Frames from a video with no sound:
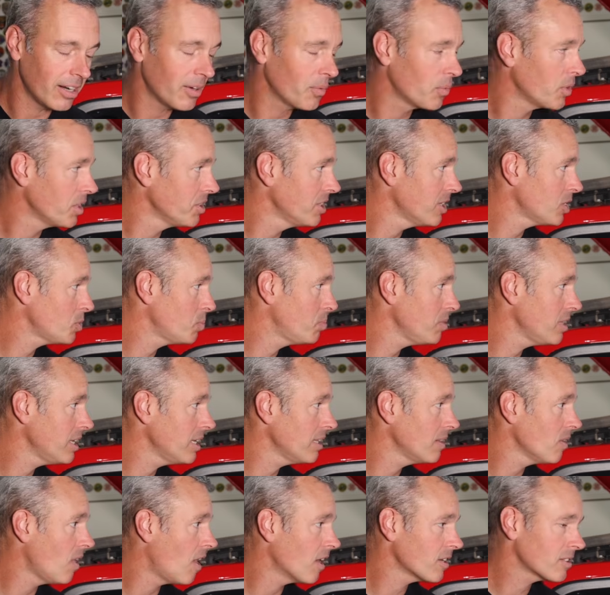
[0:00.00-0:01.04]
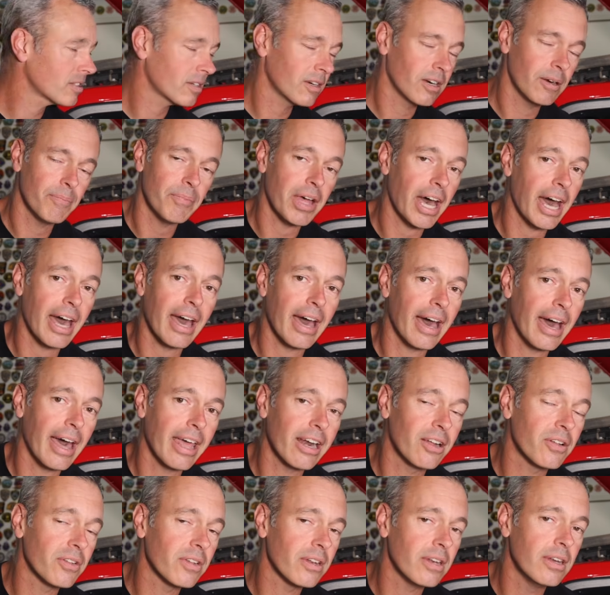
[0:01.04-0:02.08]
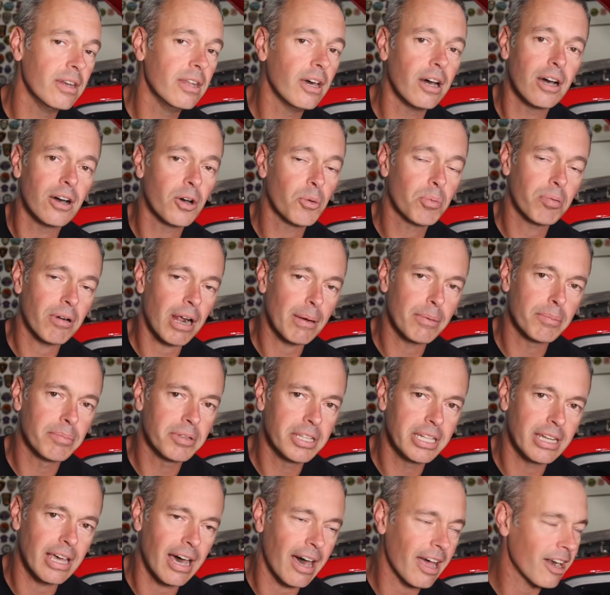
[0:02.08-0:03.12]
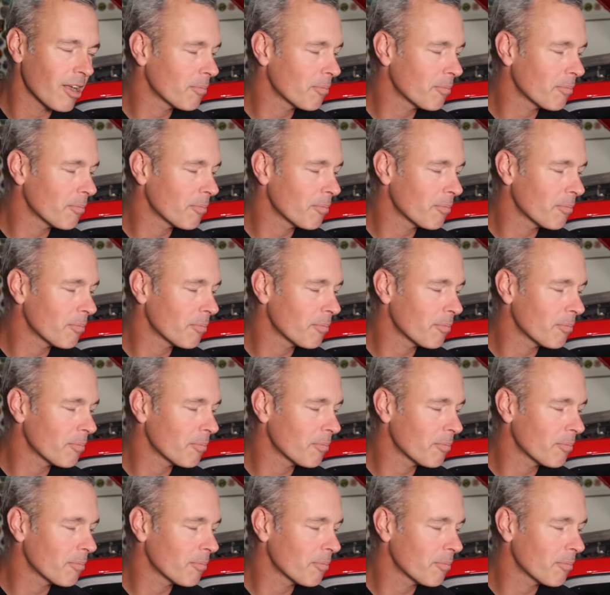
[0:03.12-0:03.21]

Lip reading: Will this be long term? I don't know, probably not.